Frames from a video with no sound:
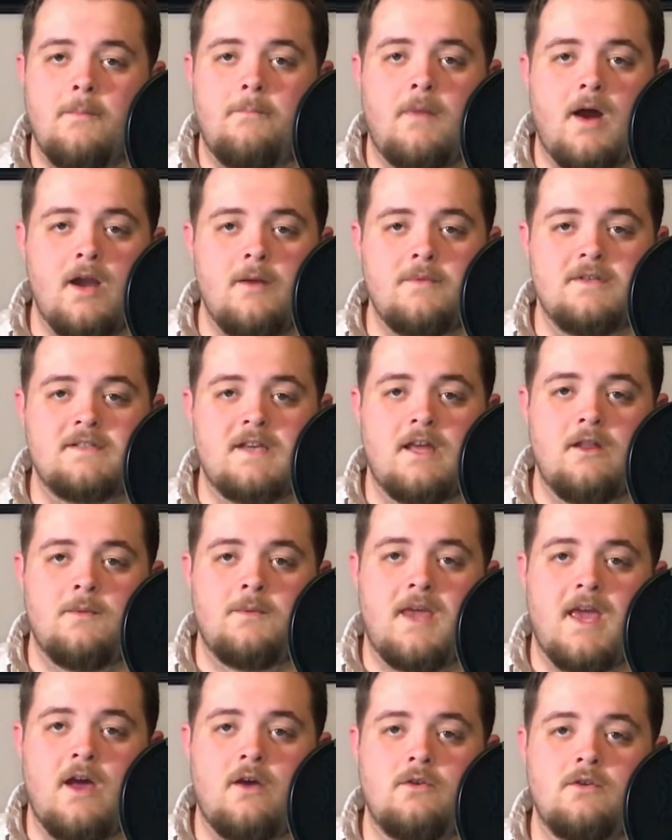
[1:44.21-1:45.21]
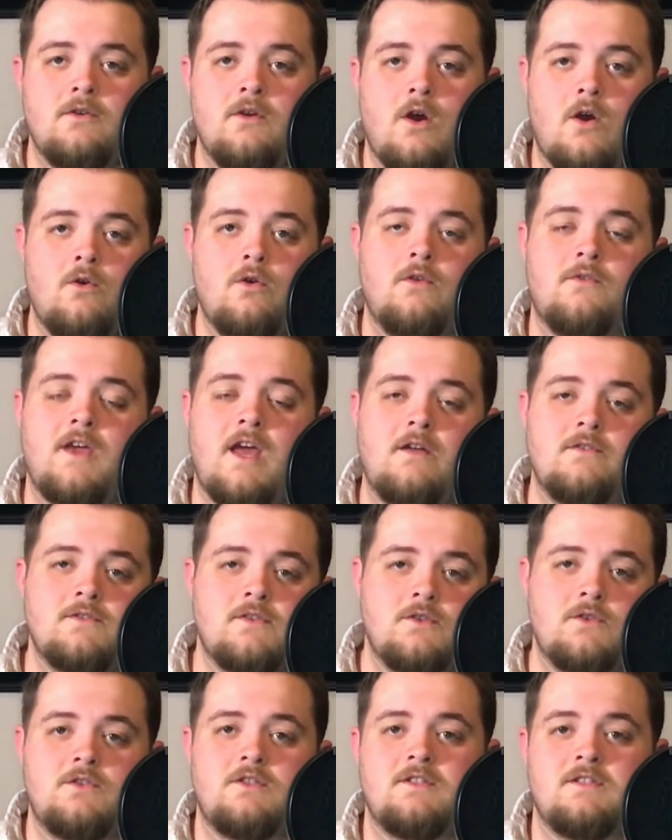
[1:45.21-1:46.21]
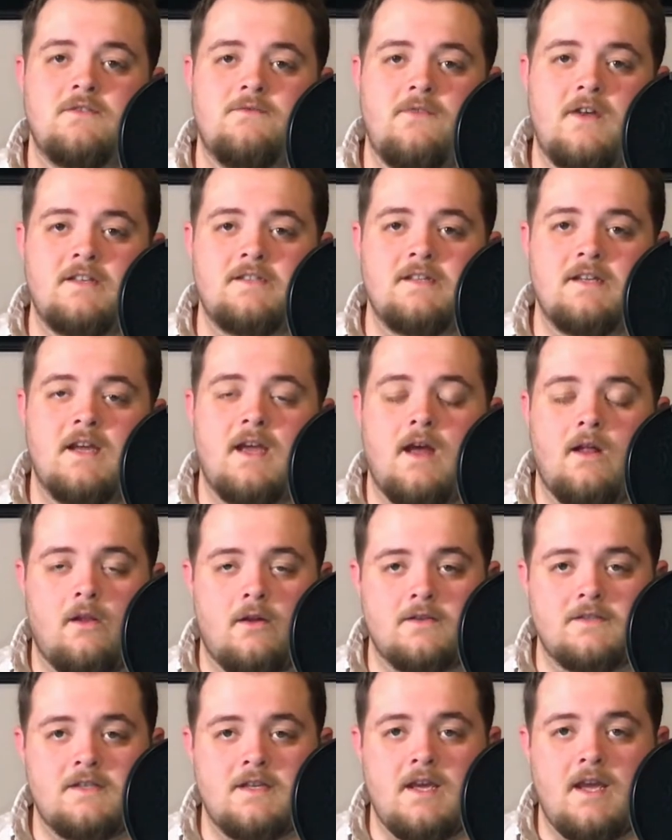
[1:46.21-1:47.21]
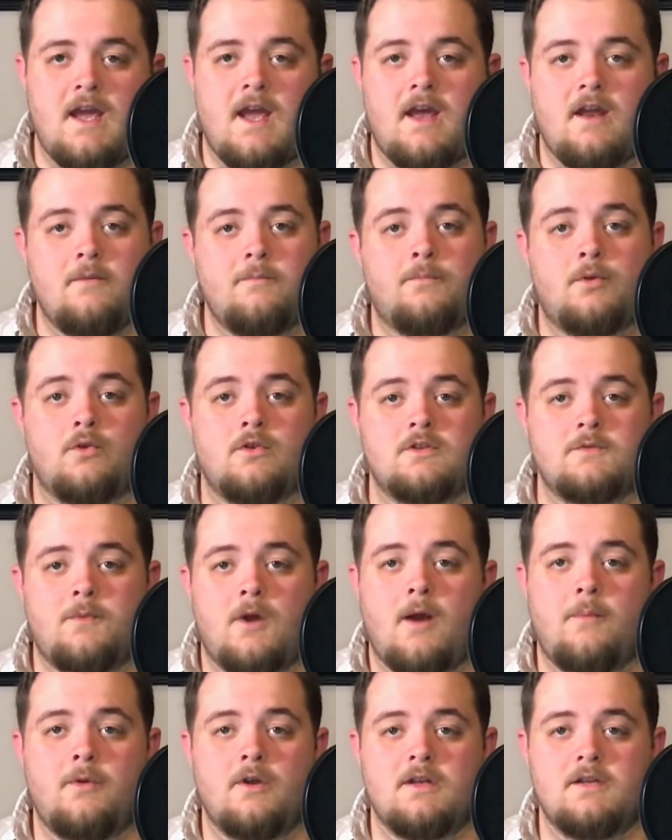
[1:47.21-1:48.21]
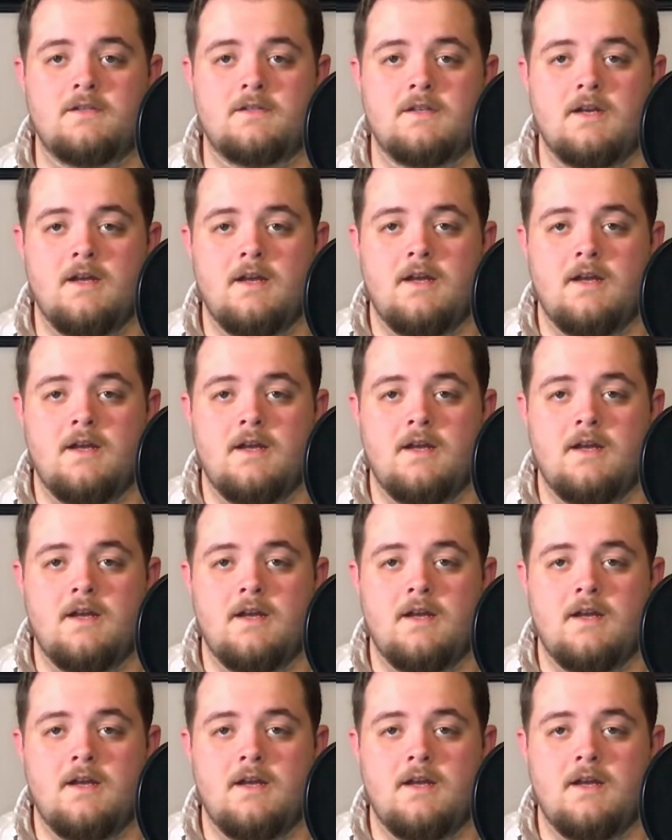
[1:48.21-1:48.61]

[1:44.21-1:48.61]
my name is Caleb Cowden, owner of Cowden Solutions Investing, LLC, and Plutus Properties.